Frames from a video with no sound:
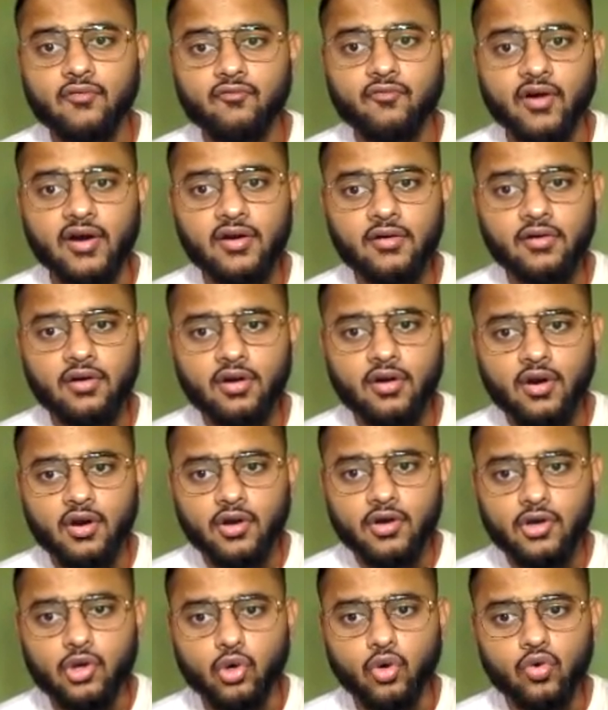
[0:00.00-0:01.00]
1,
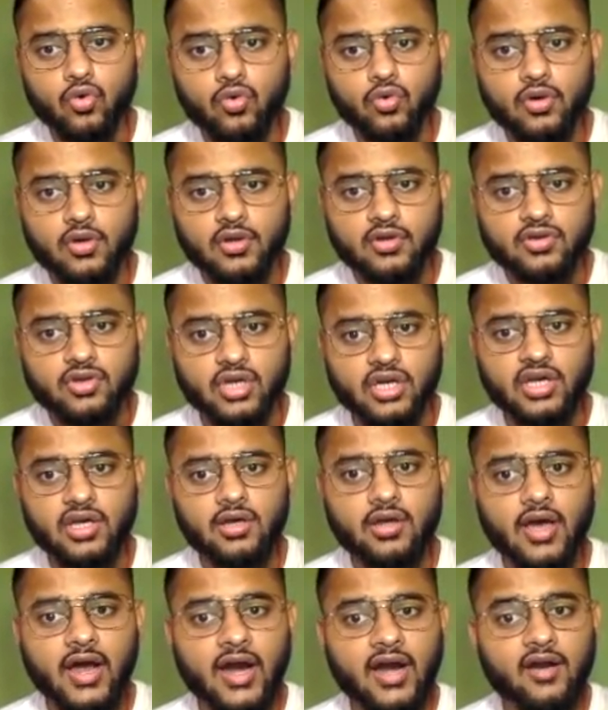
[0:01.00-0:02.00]
2,
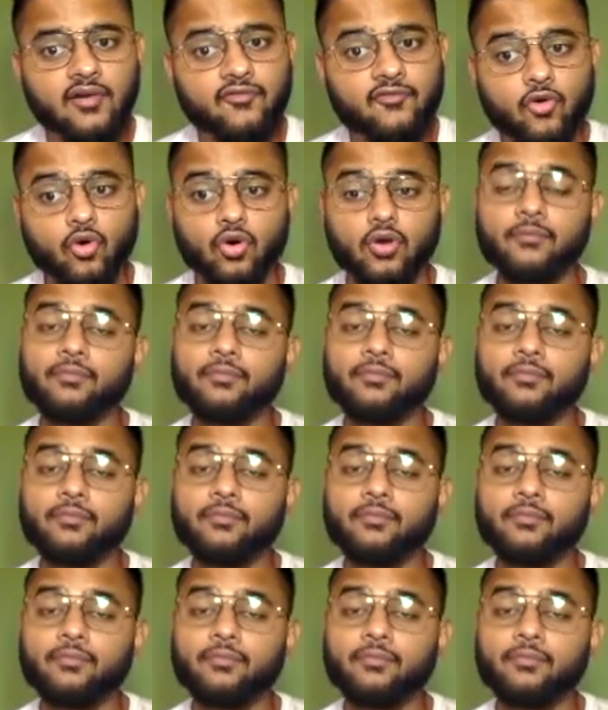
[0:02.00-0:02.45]
3 and 4,